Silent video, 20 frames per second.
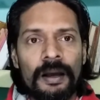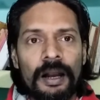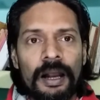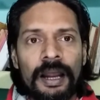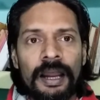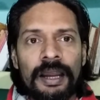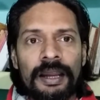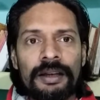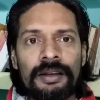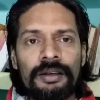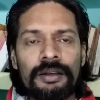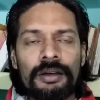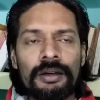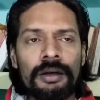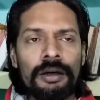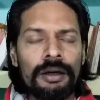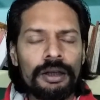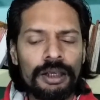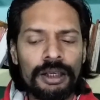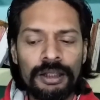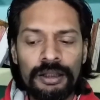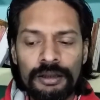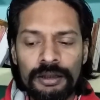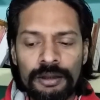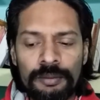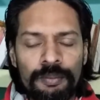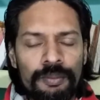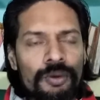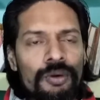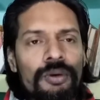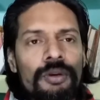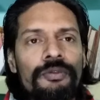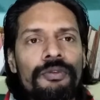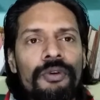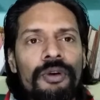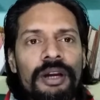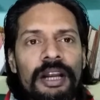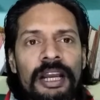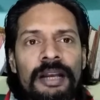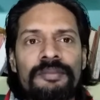and in the book
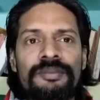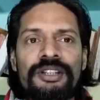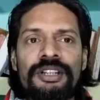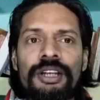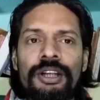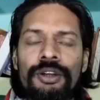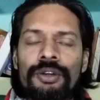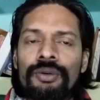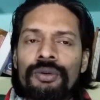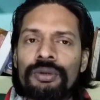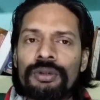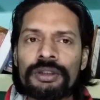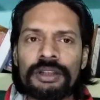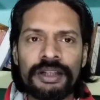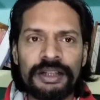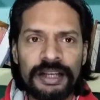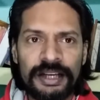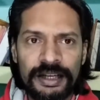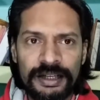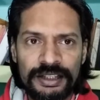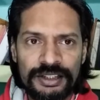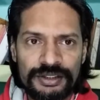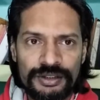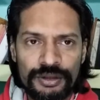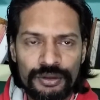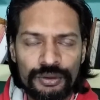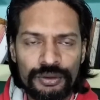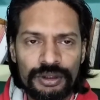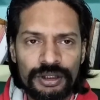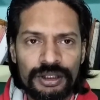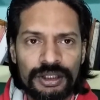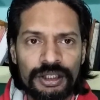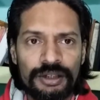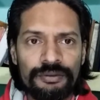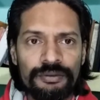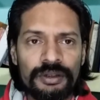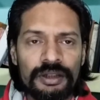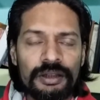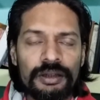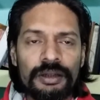for MCQ the date is not
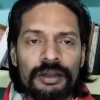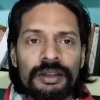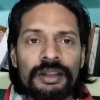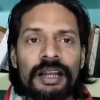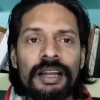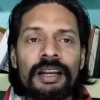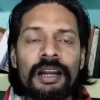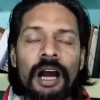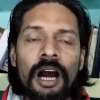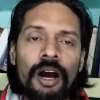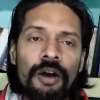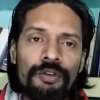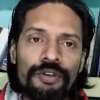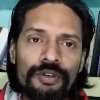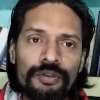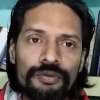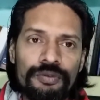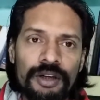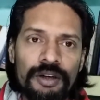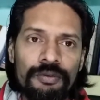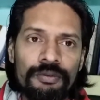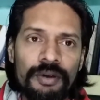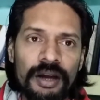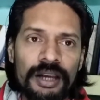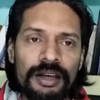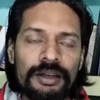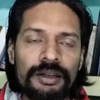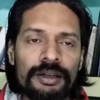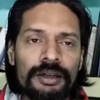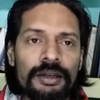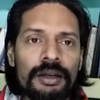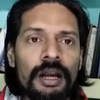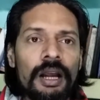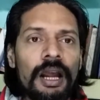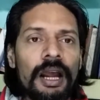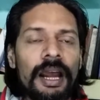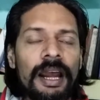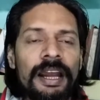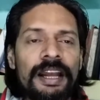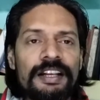given, then how you will find it?
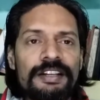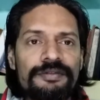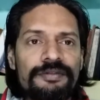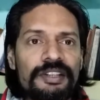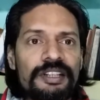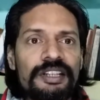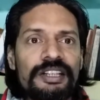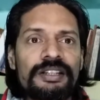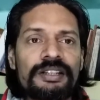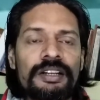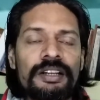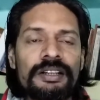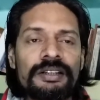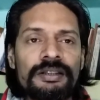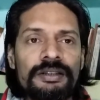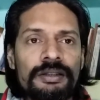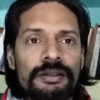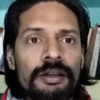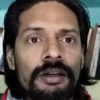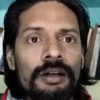As we discuss